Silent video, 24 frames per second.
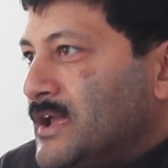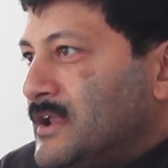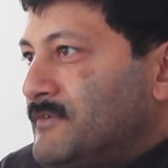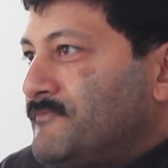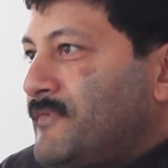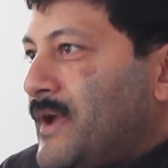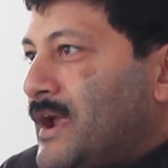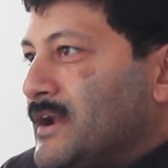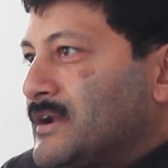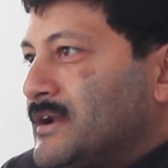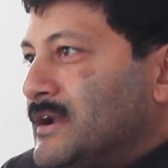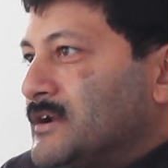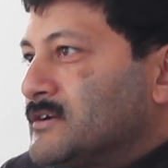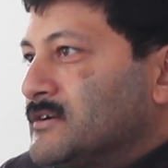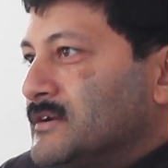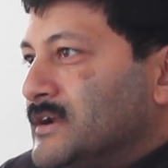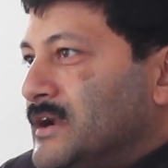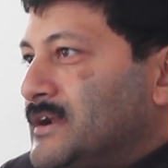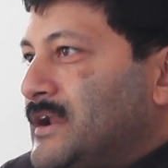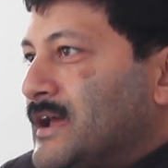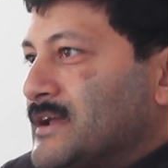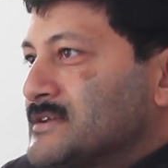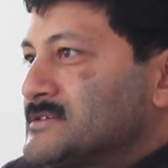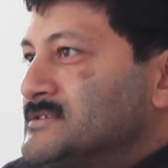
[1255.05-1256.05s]
In fact,
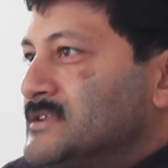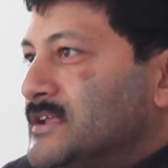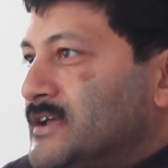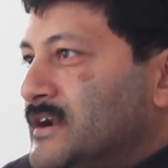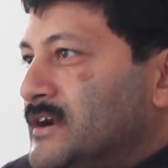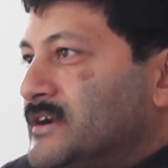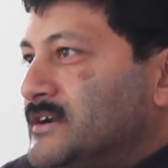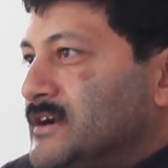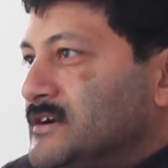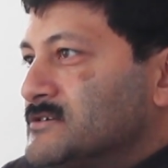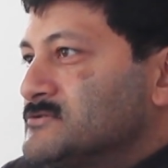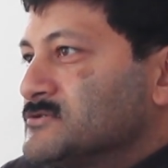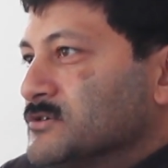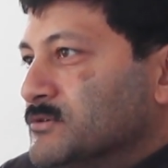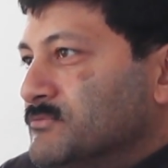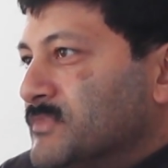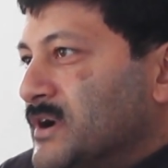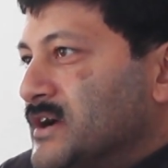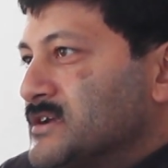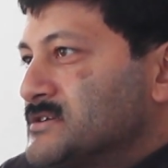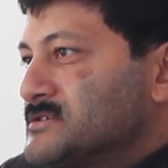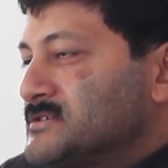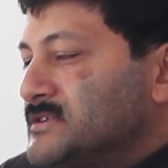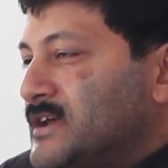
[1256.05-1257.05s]
it accelerated
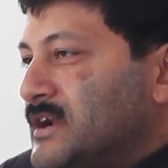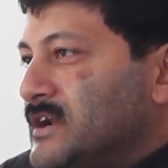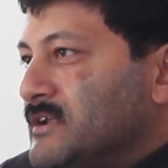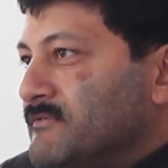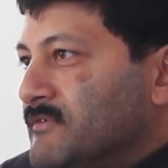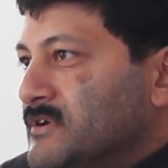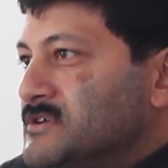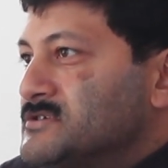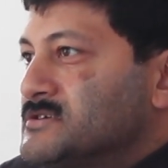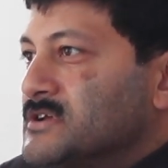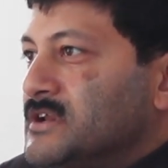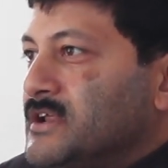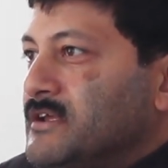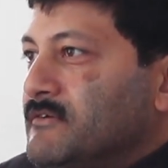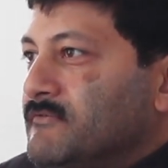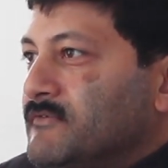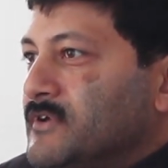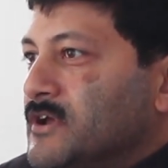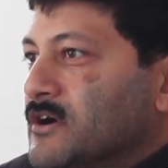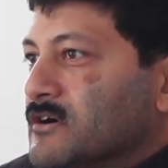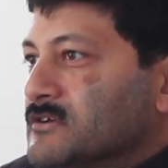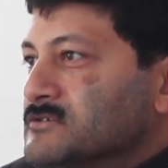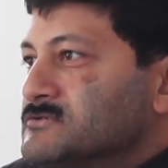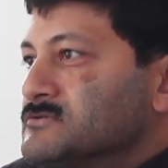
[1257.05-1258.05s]
so much that eventually
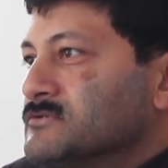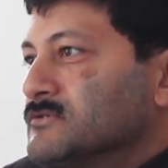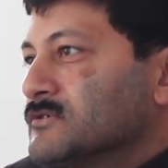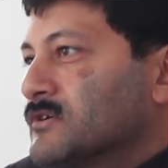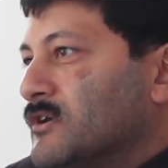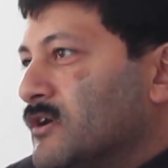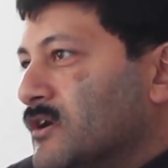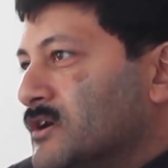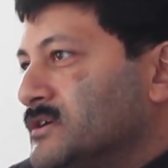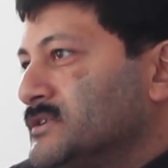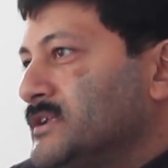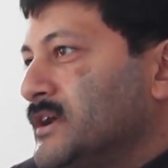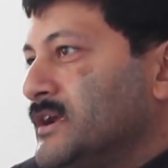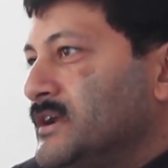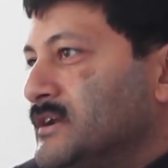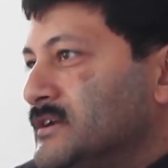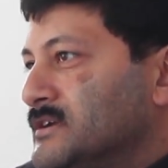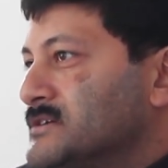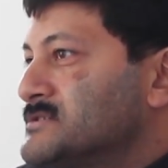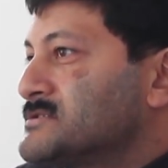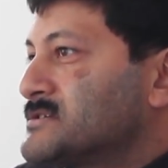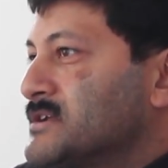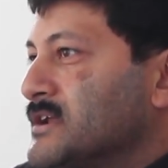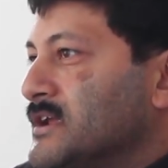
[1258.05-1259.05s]
we also got the
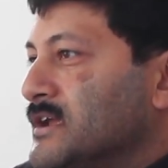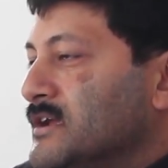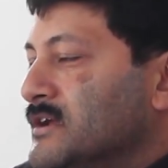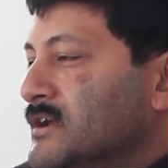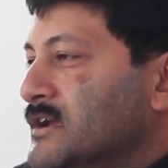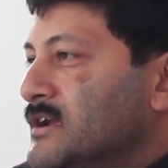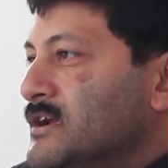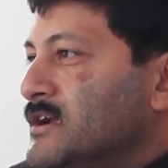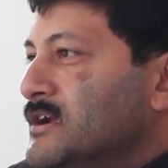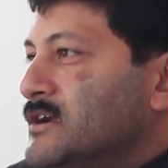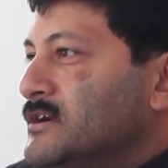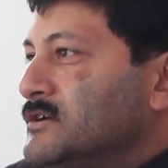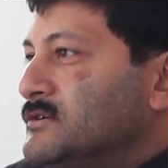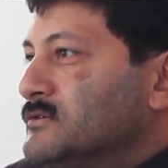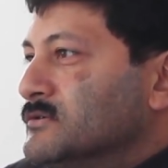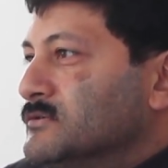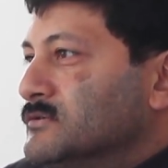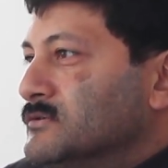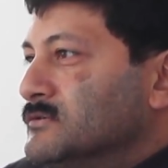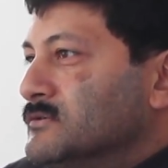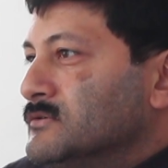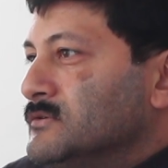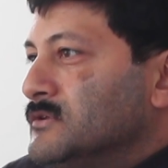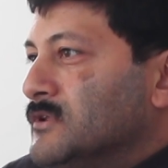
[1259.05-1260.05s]
industry
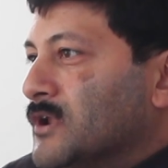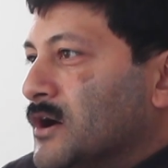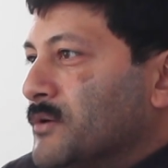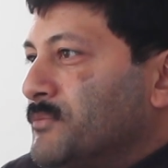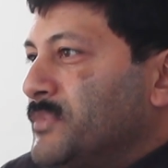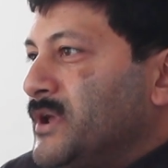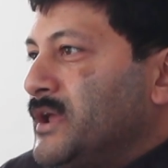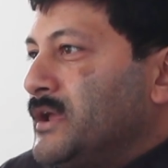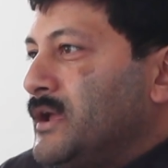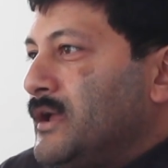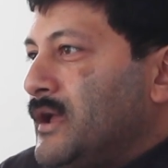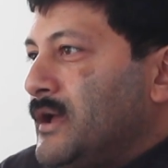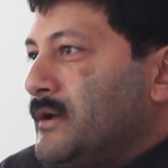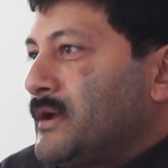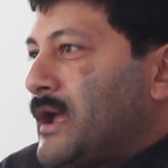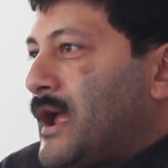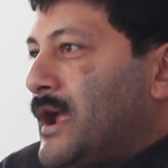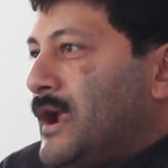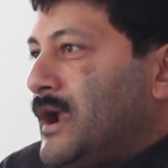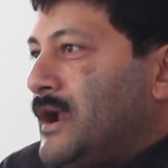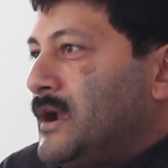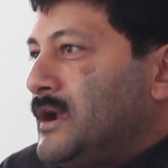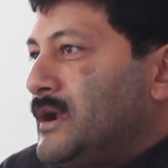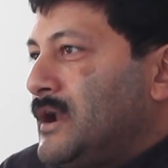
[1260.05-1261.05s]
to lobby
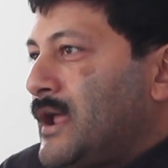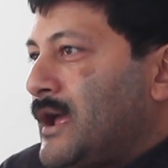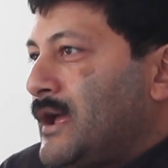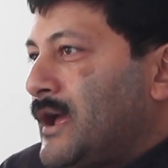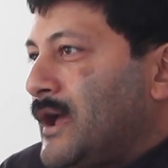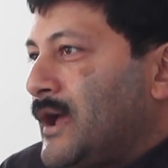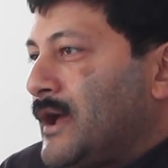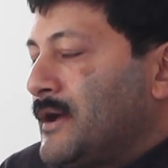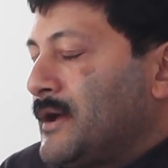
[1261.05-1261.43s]
and